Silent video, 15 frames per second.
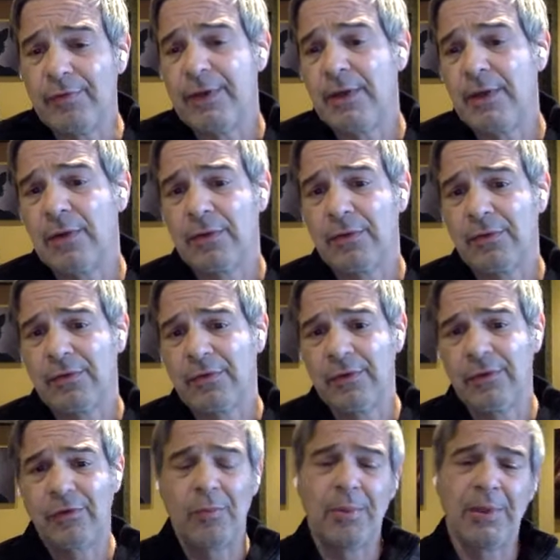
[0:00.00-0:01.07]
of years
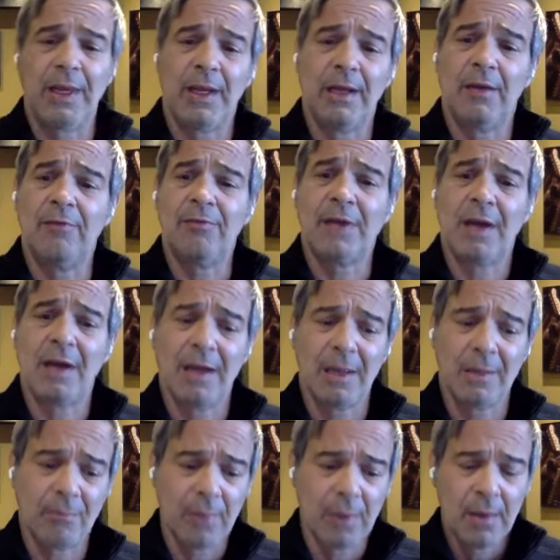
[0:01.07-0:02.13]
since the beginning of
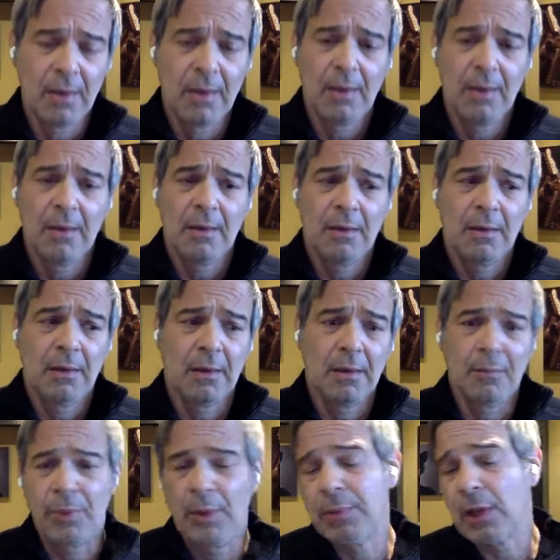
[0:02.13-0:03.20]
time,
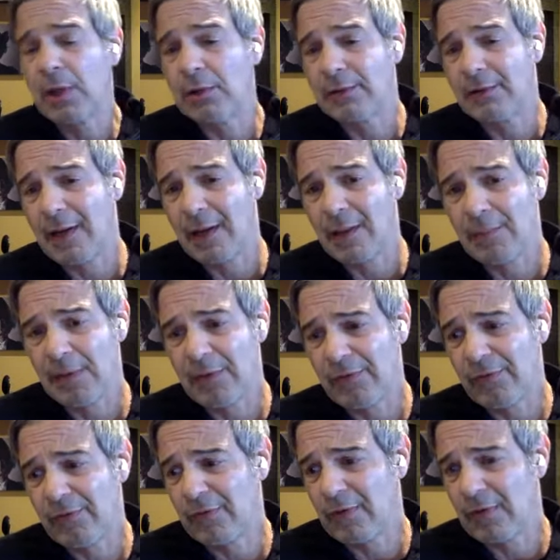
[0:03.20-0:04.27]
uh, biblical time.
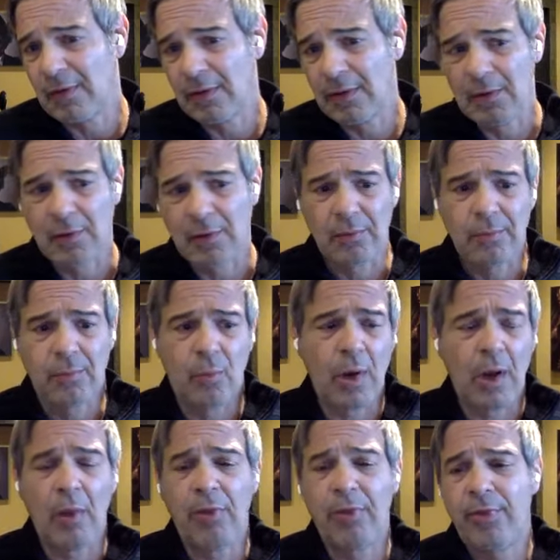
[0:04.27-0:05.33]
It's uh, you know
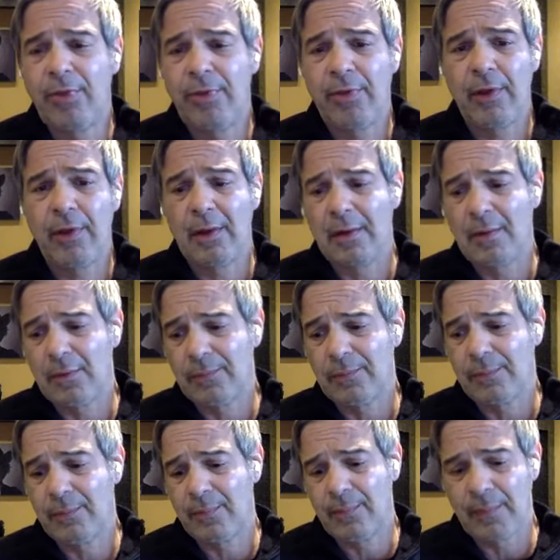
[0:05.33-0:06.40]
wealth uh,
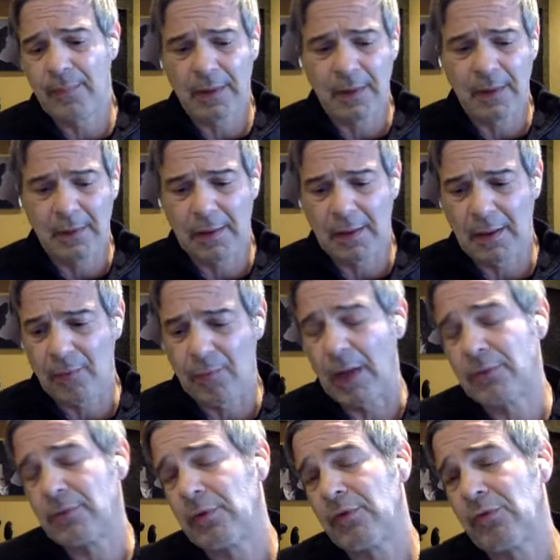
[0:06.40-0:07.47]
in in
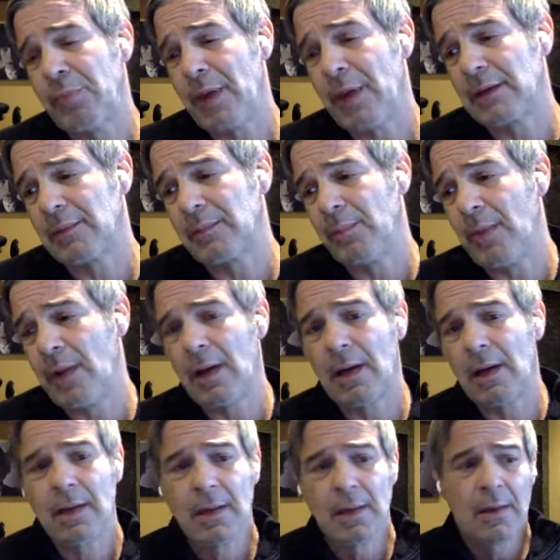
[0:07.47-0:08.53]
retrospect.
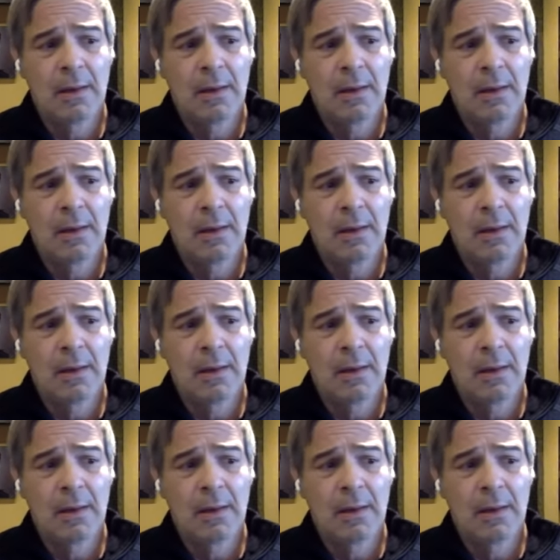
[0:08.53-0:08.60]
Uh,